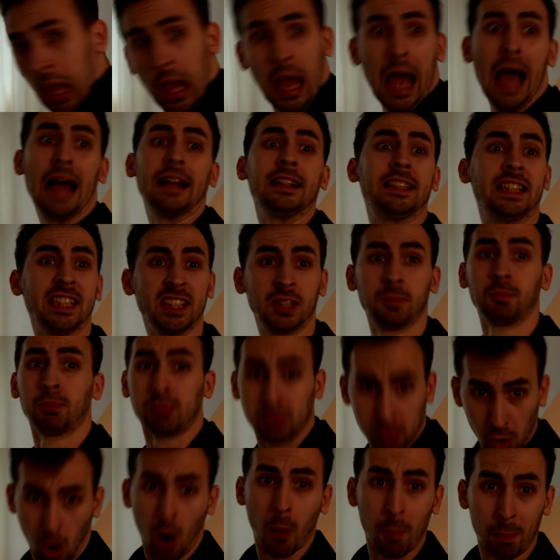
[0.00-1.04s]
And is
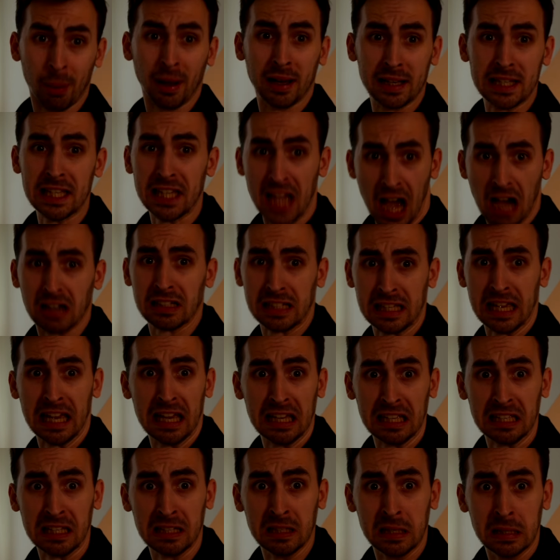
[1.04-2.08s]
proper
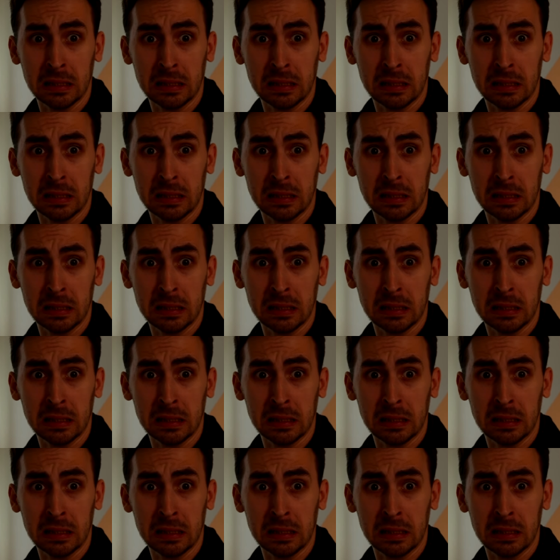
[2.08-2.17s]
yucky.